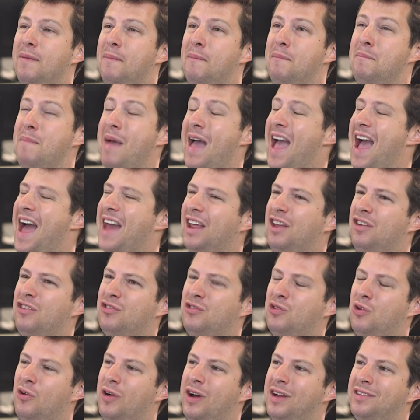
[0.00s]
mad at
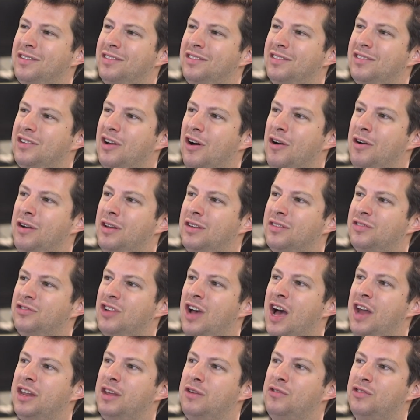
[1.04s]
Jorah to start because
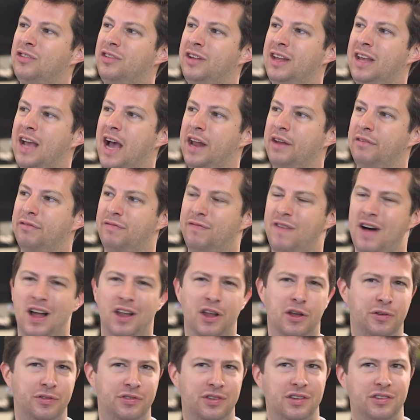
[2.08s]
Jon usually kind of
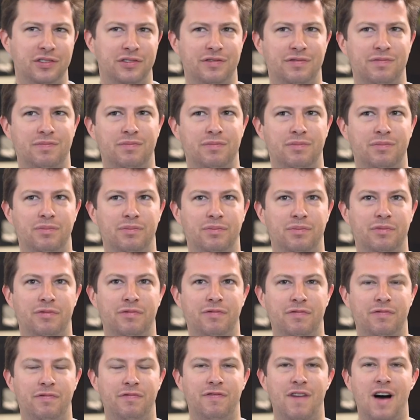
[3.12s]
follows his
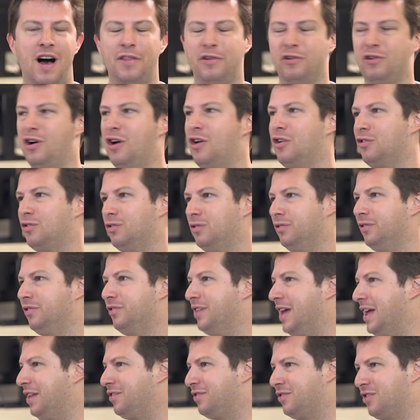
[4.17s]
father, uncle's,
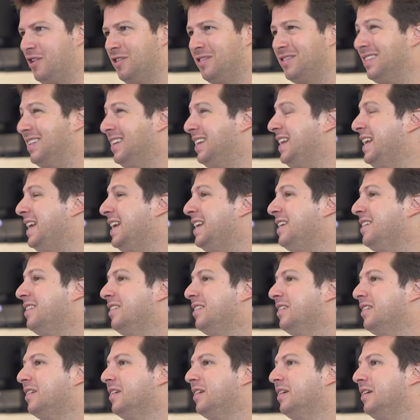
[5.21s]
Ned Stark's lead,
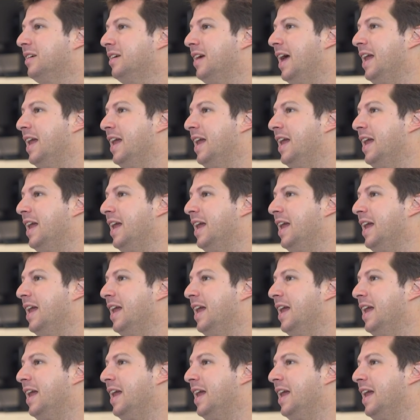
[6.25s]
mm.